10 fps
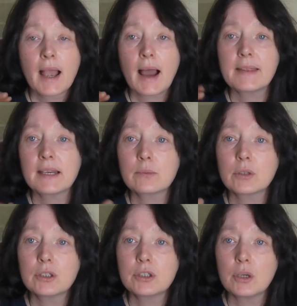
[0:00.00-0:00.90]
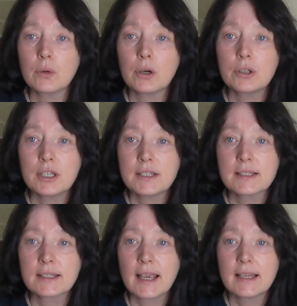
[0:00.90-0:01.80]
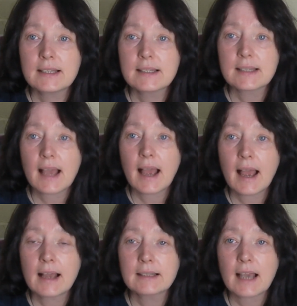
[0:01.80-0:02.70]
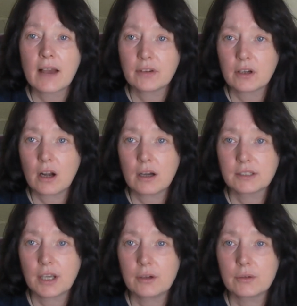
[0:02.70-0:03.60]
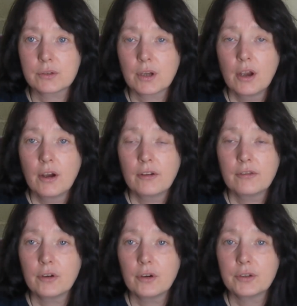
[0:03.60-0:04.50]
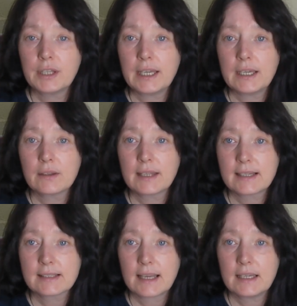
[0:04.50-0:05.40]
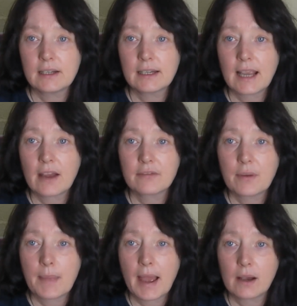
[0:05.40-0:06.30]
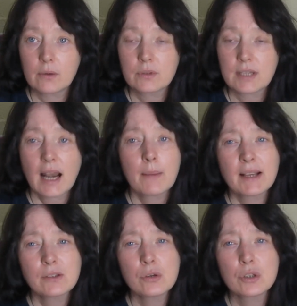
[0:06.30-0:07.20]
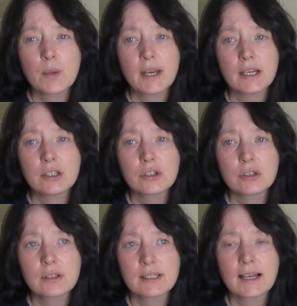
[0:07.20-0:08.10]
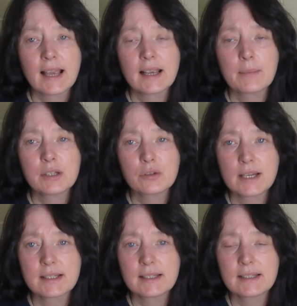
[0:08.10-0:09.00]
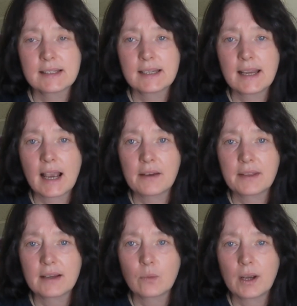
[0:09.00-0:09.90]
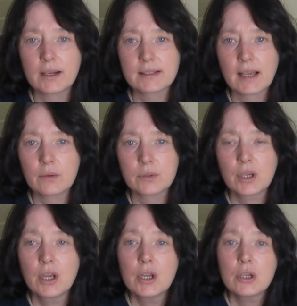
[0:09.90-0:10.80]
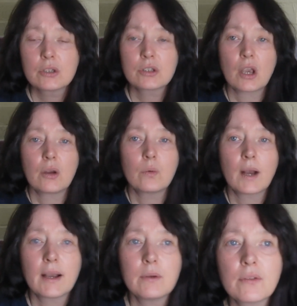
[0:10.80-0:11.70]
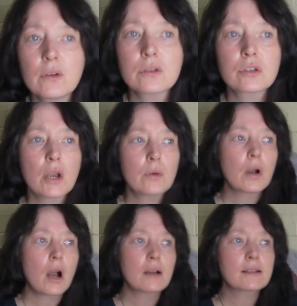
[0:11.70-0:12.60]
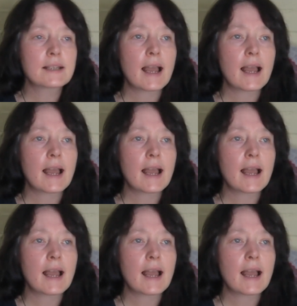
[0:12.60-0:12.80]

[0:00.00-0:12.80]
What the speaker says: And then I'm going to do onion skins and avocados for the things that you can get from the house. And I might do spinach because I'm interested to see how that works out. So we've also got